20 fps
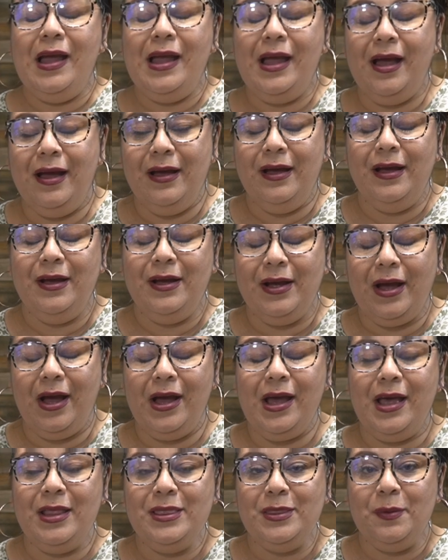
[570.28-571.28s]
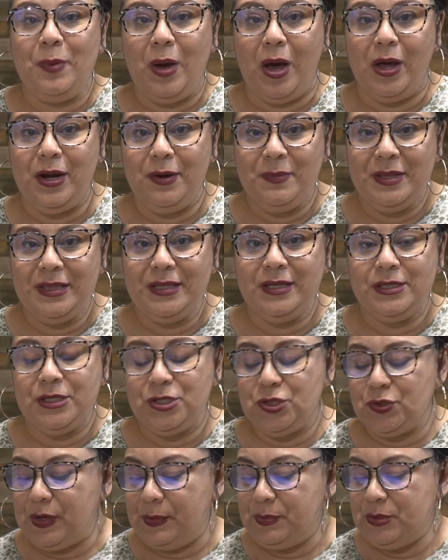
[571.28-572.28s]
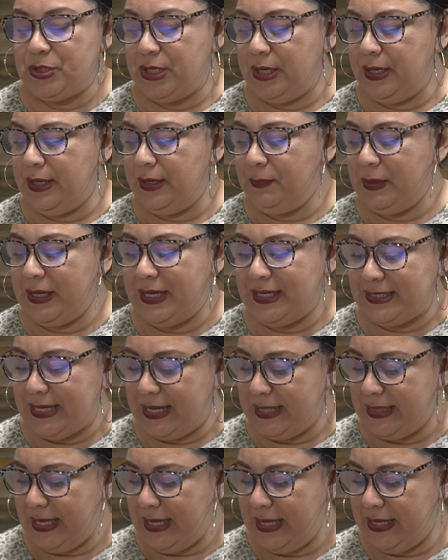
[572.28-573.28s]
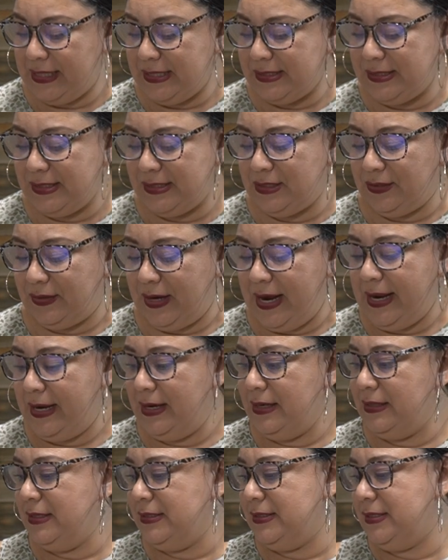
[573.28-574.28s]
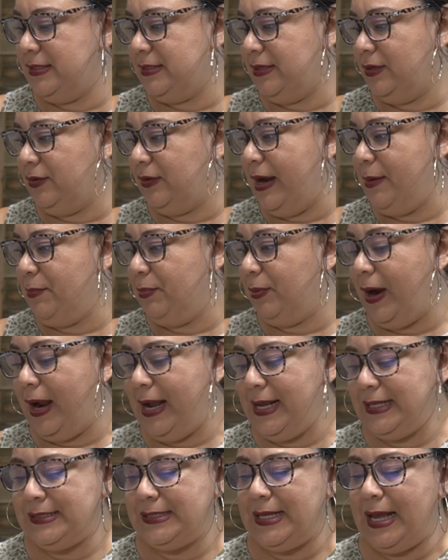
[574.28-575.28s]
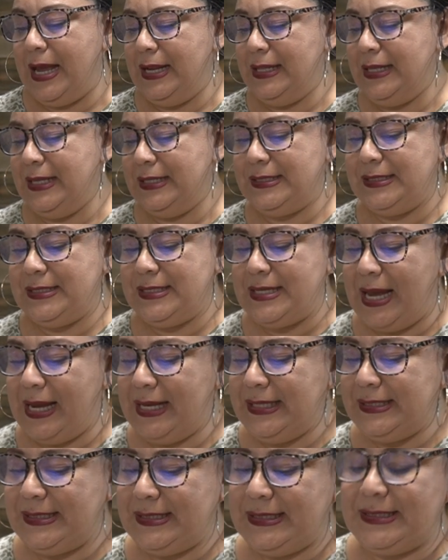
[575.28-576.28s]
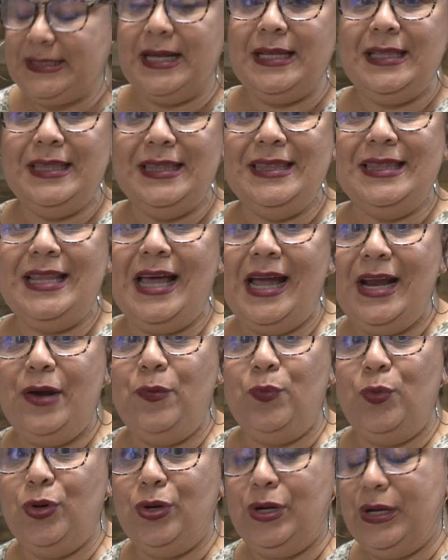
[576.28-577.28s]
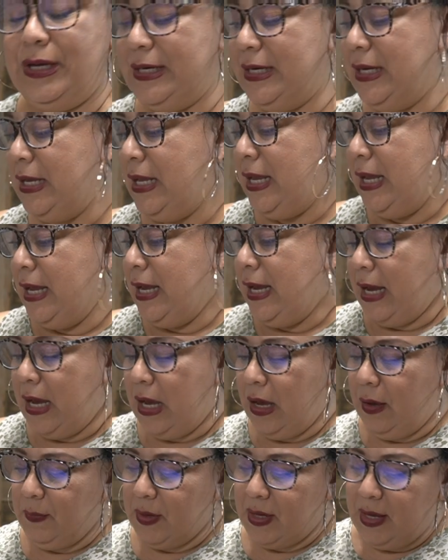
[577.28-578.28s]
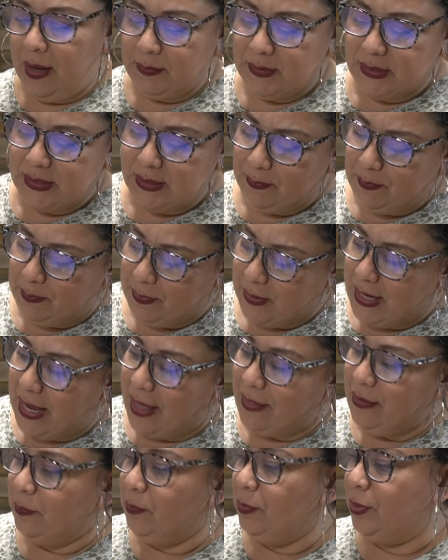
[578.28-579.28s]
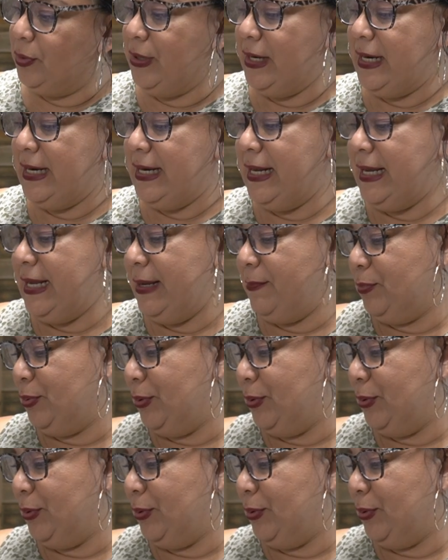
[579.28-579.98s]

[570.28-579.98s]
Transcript: and the bottom in the description because I think this is great. This is a great price, and it's nice light wood. Comes together pretty